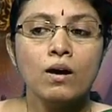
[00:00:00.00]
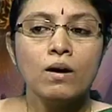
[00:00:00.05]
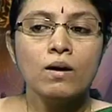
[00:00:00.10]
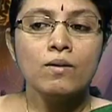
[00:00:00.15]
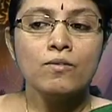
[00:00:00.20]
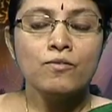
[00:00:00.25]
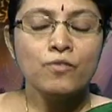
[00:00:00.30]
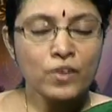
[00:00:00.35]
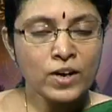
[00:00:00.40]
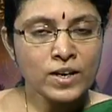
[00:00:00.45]

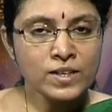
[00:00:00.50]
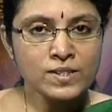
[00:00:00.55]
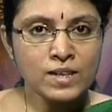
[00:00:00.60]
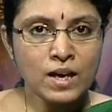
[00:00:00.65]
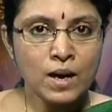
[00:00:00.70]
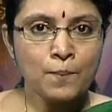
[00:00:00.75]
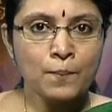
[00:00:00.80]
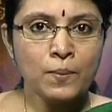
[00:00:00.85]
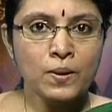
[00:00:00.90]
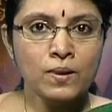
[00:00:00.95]
For
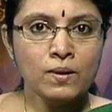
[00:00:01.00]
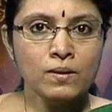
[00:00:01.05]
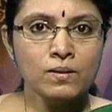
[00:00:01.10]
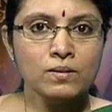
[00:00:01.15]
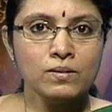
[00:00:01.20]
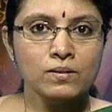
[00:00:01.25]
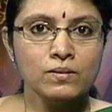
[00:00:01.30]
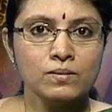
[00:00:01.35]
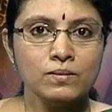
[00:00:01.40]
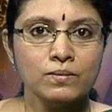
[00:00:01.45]
example,
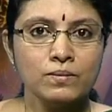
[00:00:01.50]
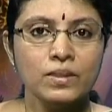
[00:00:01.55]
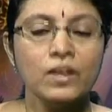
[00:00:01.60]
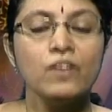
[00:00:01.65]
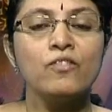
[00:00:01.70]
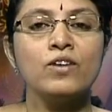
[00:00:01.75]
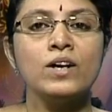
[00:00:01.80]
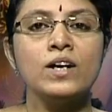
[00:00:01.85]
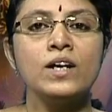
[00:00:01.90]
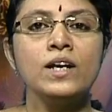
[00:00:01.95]
the
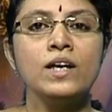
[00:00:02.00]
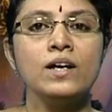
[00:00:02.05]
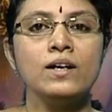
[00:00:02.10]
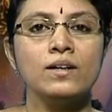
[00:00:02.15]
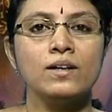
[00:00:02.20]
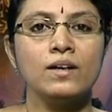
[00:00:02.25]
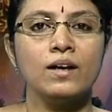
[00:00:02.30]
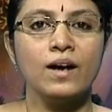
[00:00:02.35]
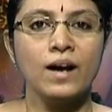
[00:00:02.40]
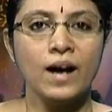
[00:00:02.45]
word
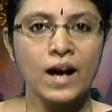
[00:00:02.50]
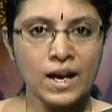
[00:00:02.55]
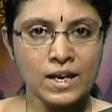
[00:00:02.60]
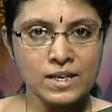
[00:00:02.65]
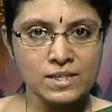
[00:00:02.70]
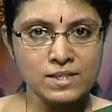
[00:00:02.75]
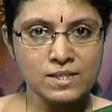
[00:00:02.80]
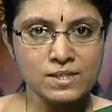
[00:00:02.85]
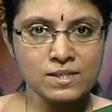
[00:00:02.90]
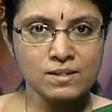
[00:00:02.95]

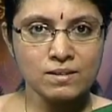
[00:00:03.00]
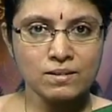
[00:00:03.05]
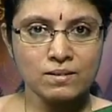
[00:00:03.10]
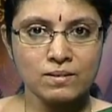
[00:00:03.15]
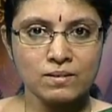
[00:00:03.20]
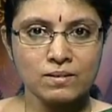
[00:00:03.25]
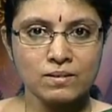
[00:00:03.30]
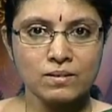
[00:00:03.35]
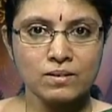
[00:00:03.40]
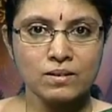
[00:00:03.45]
ice.
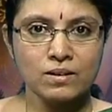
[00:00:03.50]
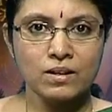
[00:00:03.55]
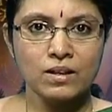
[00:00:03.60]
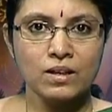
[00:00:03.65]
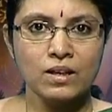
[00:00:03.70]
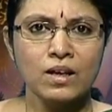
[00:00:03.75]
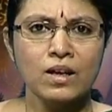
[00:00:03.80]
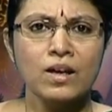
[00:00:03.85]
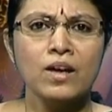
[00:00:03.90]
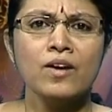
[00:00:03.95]

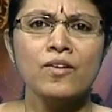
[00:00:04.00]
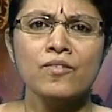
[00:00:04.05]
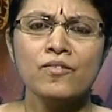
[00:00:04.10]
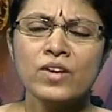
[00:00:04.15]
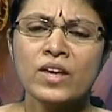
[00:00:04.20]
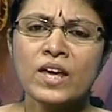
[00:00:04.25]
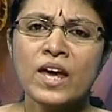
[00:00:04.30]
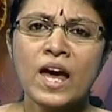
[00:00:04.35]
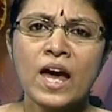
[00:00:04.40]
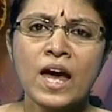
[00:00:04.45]
we
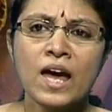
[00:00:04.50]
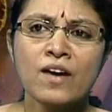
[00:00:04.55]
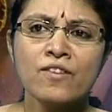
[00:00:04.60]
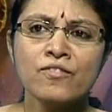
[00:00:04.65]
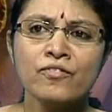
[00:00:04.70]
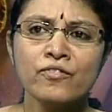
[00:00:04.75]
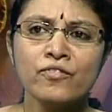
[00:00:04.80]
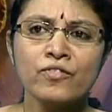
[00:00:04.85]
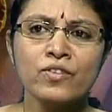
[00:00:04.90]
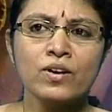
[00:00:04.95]
have
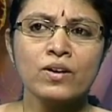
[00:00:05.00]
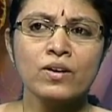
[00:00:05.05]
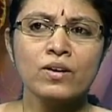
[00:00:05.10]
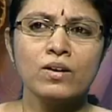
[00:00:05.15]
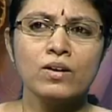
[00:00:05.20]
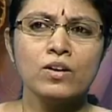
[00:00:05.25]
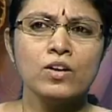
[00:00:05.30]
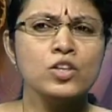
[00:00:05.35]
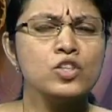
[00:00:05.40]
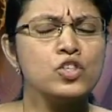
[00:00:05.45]

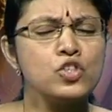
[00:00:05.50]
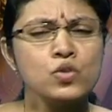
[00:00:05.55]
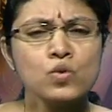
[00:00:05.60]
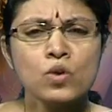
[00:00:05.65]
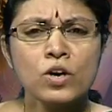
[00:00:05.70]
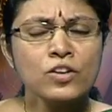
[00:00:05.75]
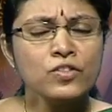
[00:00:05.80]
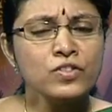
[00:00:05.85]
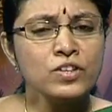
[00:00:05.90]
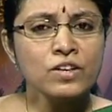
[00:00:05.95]
2
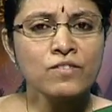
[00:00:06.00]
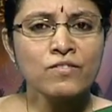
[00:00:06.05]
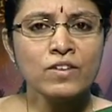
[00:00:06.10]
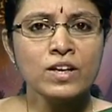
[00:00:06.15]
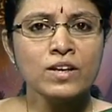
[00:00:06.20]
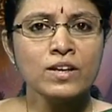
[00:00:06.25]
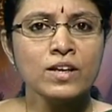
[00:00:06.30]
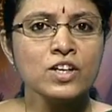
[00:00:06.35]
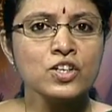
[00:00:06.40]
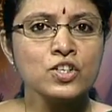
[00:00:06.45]
or 3
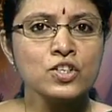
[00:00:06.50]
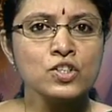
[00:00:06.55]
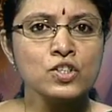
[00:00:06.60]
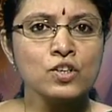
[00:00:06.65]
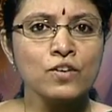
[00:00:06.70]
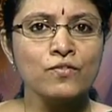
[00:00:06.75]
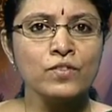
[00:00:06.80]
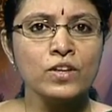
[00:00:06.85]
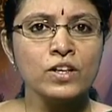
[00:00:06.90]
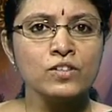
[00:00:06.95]
variations
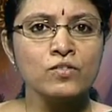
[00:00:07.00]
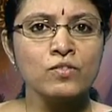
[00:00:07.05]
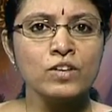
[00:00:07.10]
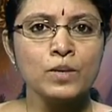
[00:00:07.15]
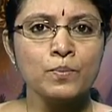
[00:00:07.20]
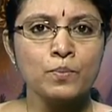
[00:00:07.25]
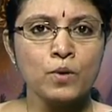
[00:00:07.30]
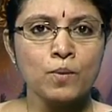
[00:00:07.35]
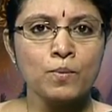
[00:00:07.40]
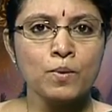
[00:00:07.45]
of that word
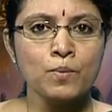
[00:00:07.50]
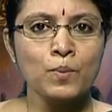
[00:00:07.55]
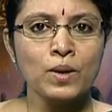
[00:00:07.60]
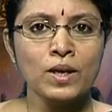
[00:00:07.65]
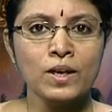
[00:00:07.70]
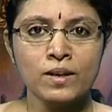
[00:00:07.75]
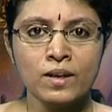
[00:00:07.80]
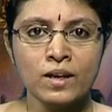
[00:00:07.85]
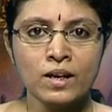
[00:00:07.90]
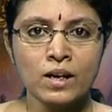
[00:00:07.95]
probably
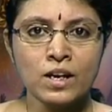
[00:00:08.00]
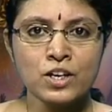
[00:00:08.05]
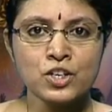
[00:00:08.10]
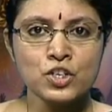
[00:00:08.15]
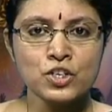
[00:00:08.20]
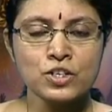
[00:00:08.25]
in English: